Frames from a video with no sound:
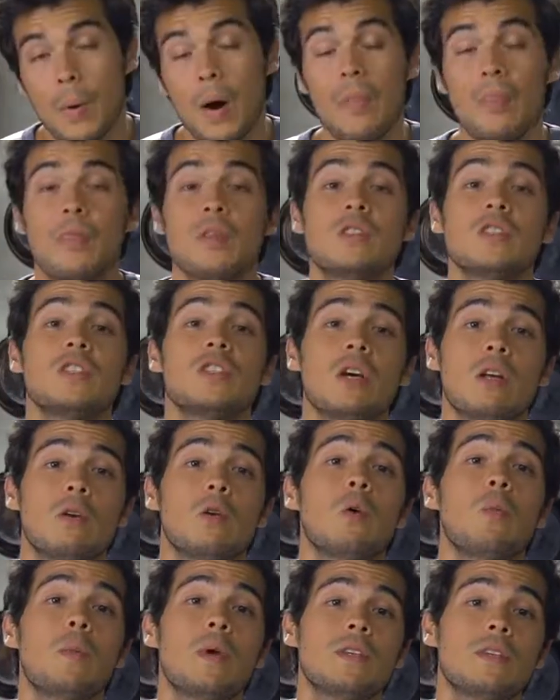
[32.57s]
But there's a
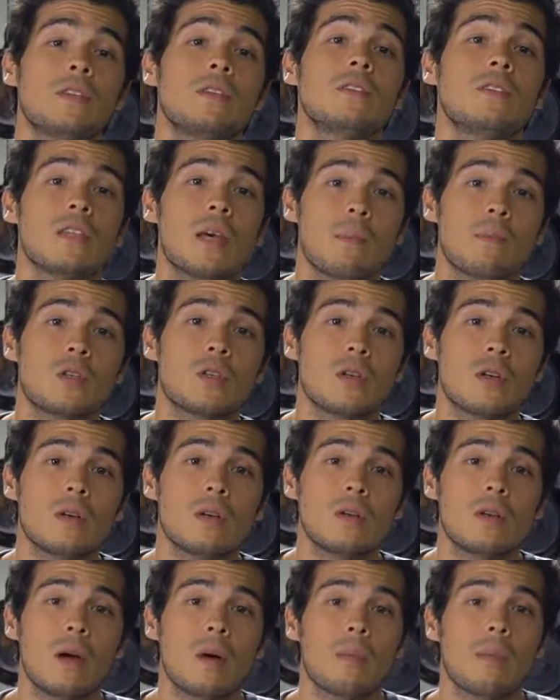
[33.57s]
general
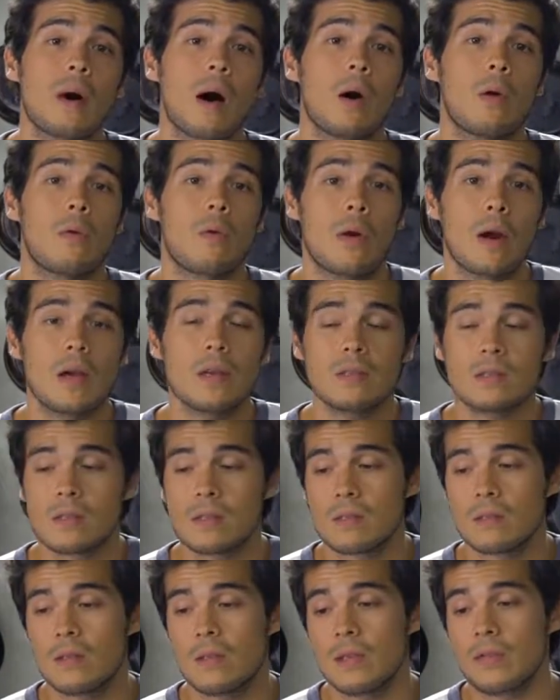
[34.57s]
misconception about
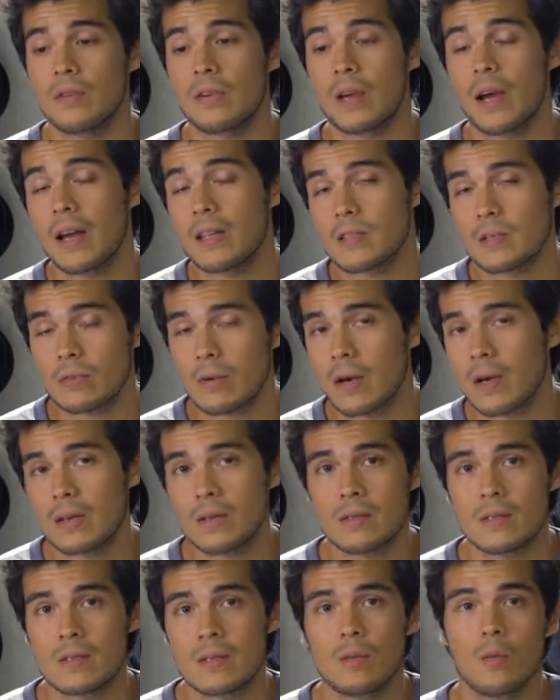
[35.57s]
rice, the different kinds of
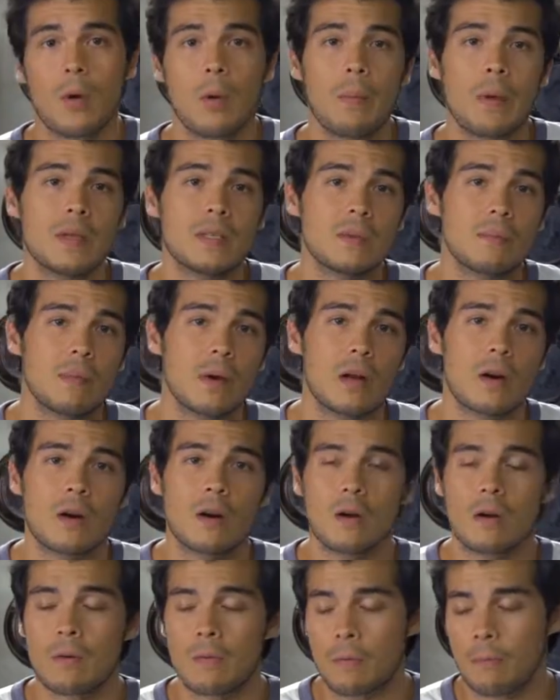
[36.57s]
rice, and what makes it
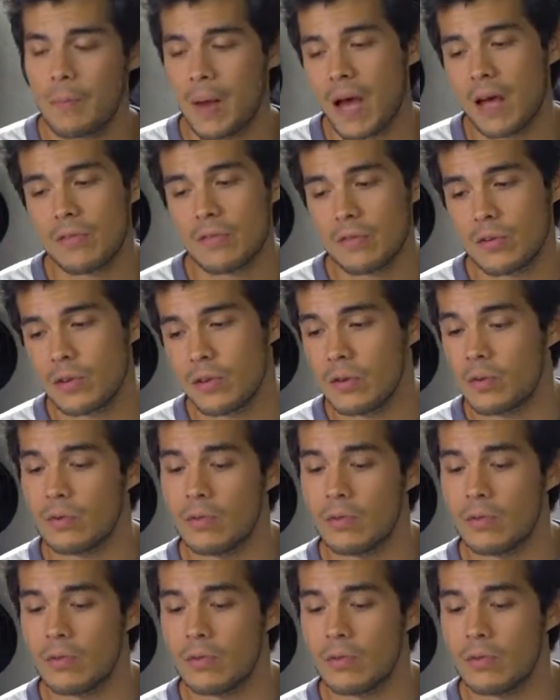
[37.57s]
better, bad for you.